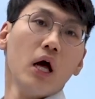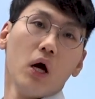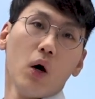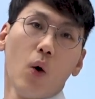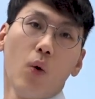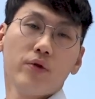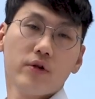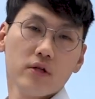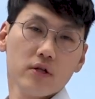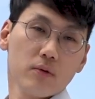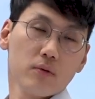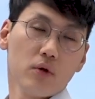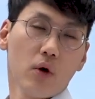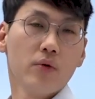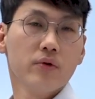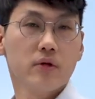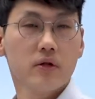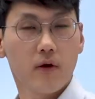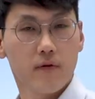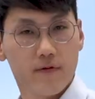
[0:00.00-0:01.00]
only
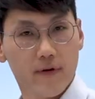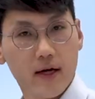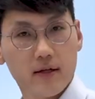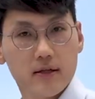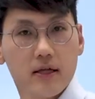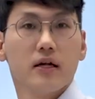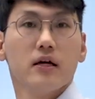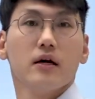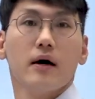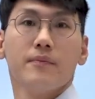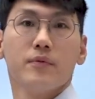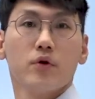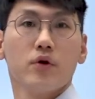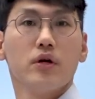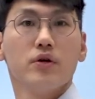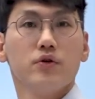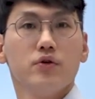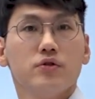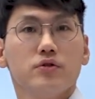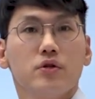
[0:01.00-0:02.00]
the fact that I'm
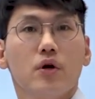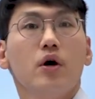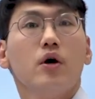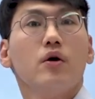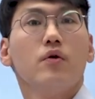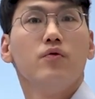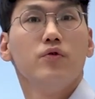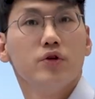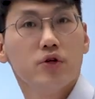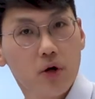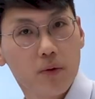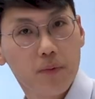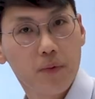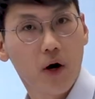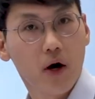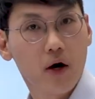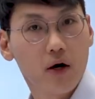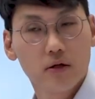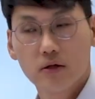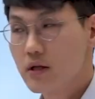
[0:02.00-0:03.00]
going to use the real
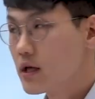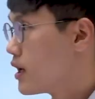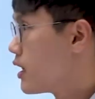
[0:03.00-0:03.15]
part.